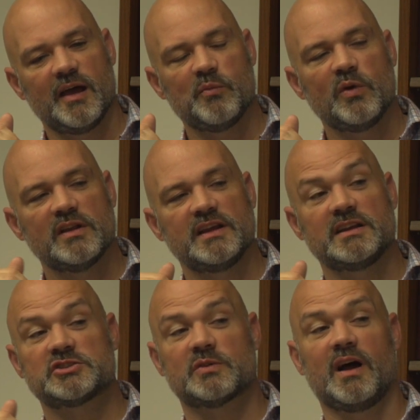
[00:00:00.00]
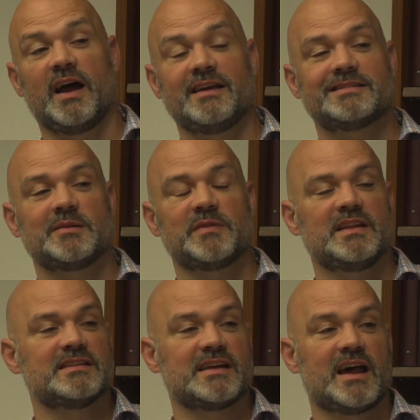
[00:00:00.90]
I'm willing to try something
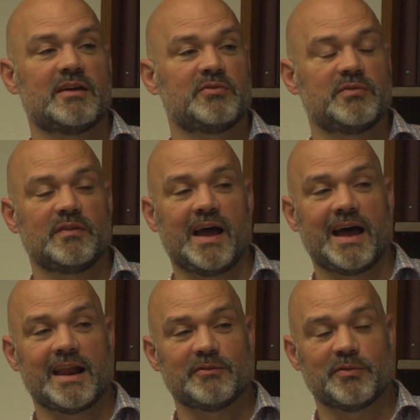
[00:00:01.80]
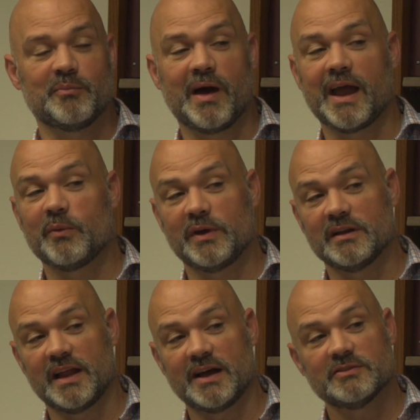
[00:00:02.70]
that's out of my
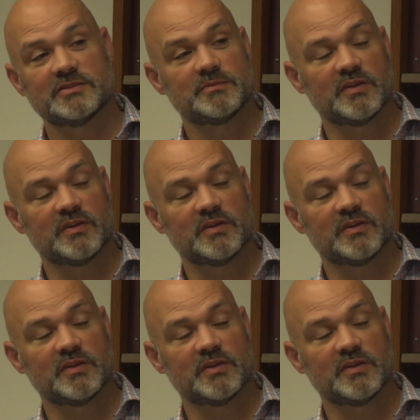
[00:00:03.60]
wheelhouse.